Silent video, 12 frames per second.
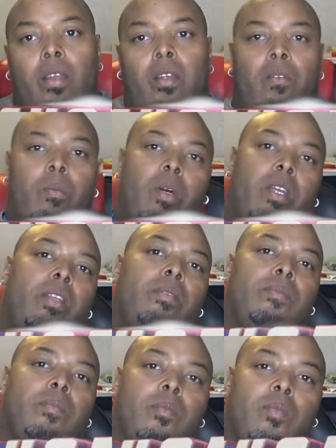Hey
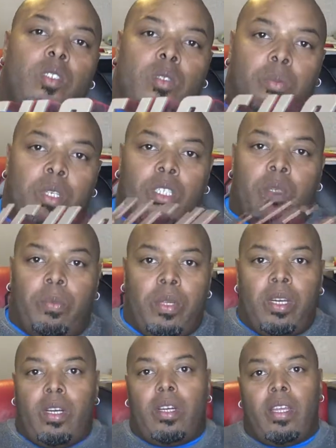everybody, it's Bishop
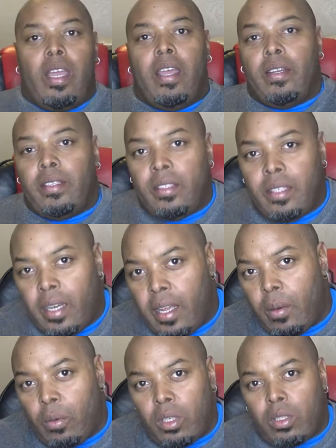here and
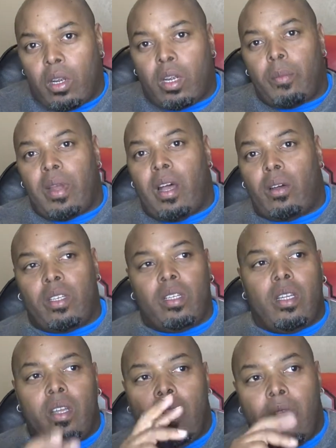today I want to talk about
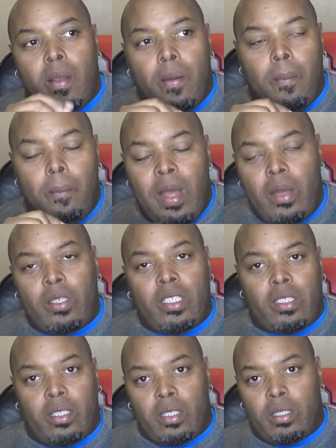
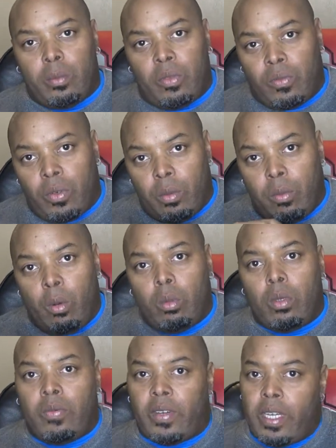mounting systems for your
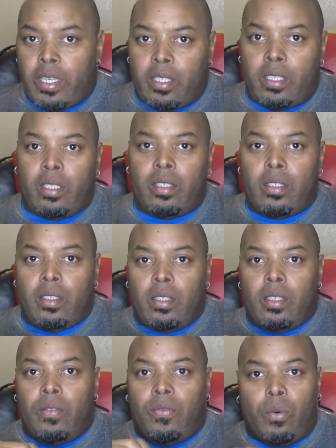mobile device
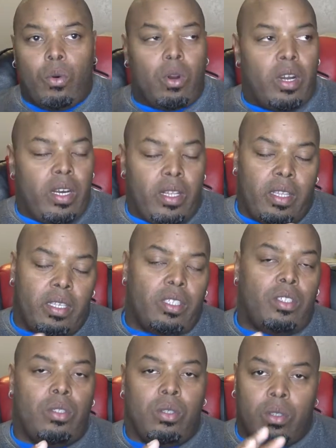for anything
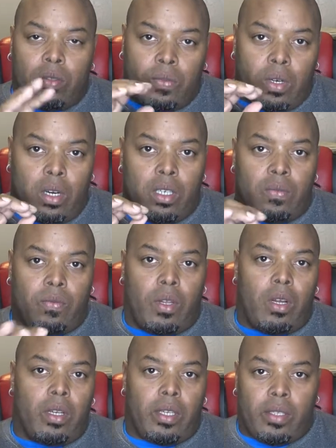that you do as far as
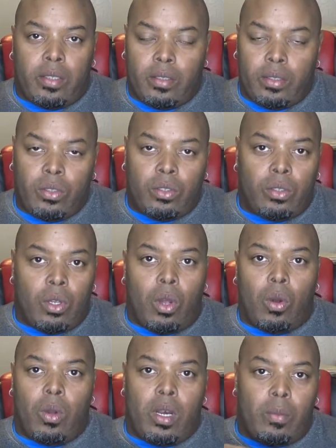vlogging.
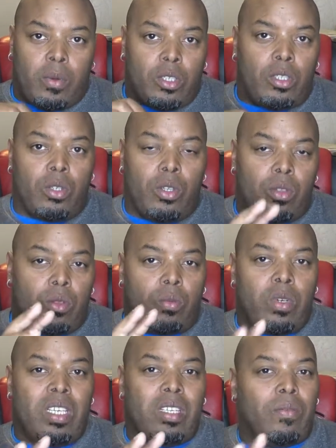So, and I'm going to show you
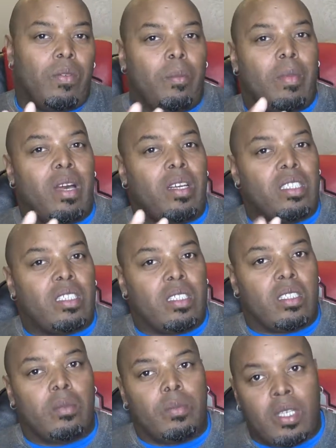three different mounting
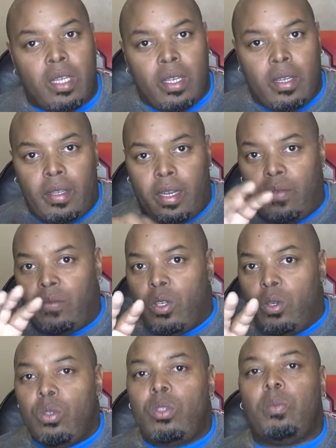systems that I've
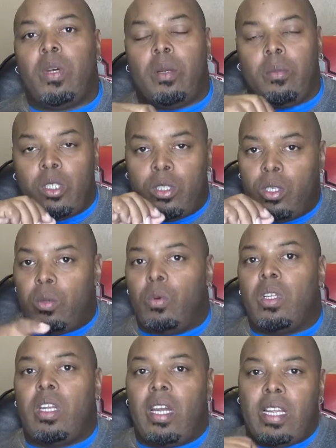used, but I'm going to show you
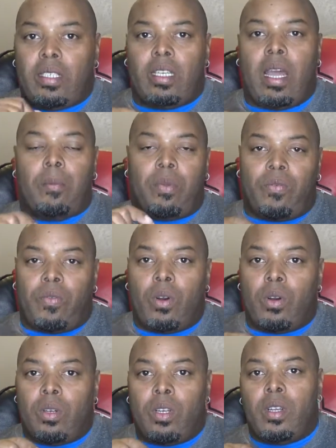one that I, I
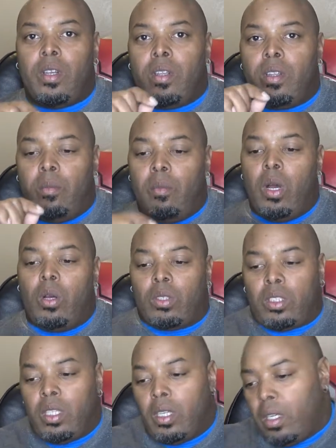prefer the
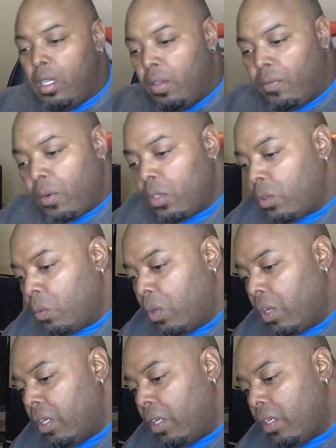most. And the first
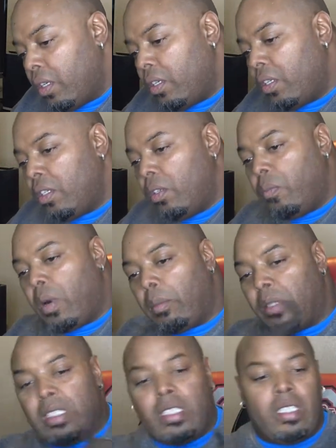one, you've
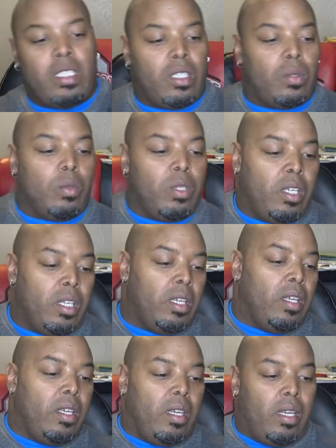probably seen this one,
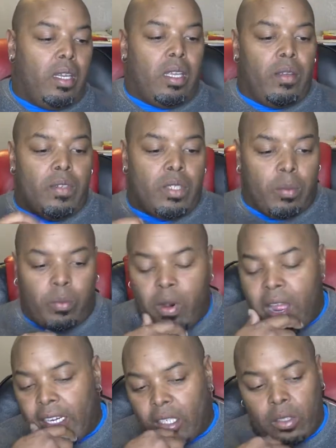and give you some
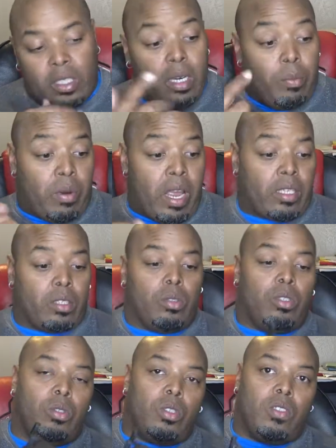practical and
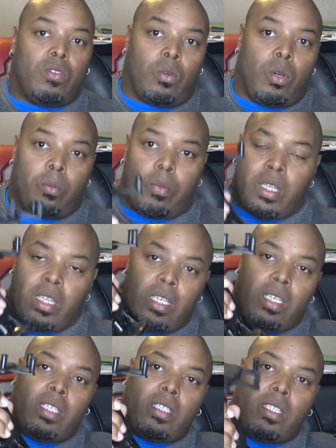impractical uses for it, but
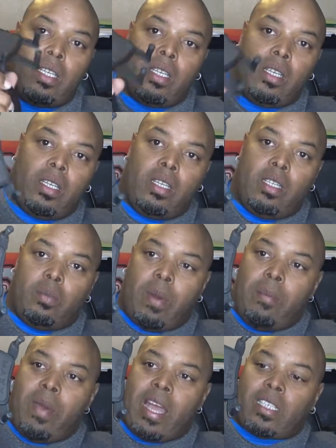this is
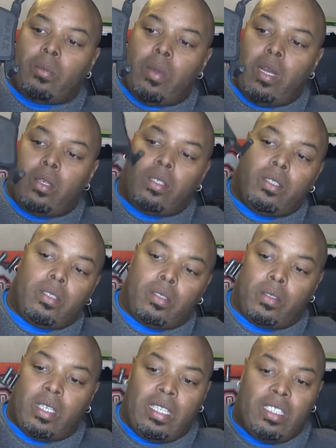by Maxx Mount.
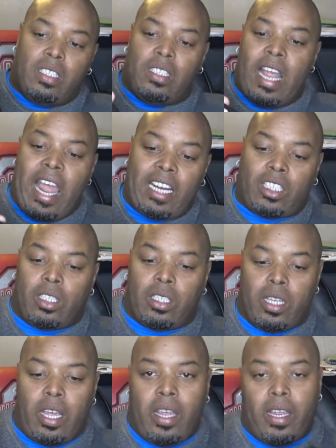Okay, this is
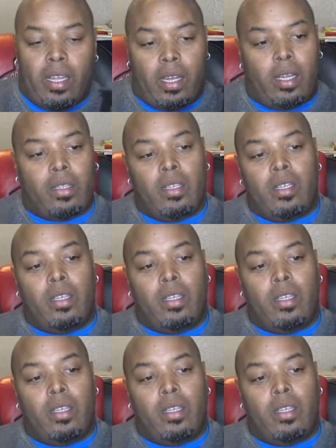actually a, uh,